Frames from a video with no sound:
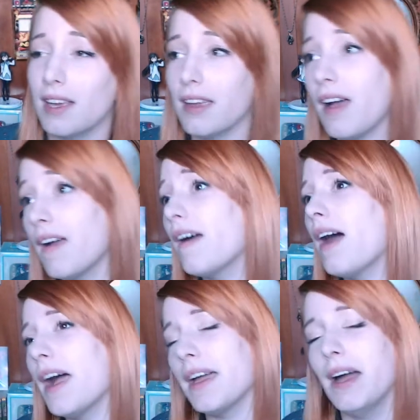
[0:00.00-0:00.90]
Like
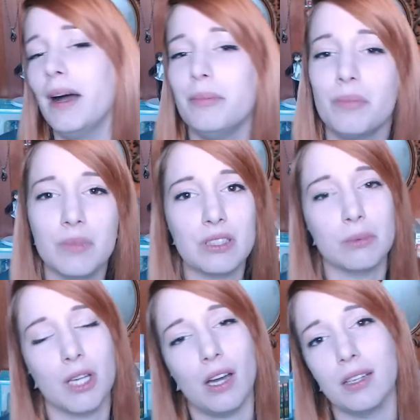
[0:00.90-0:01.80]
I am, to
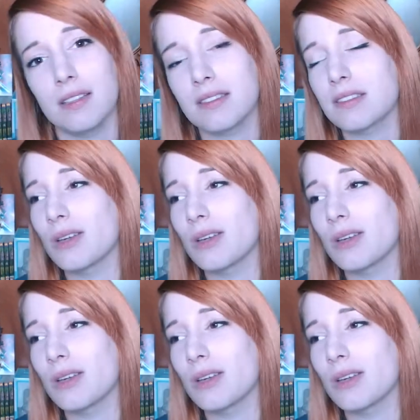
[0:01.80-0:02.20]
be honest.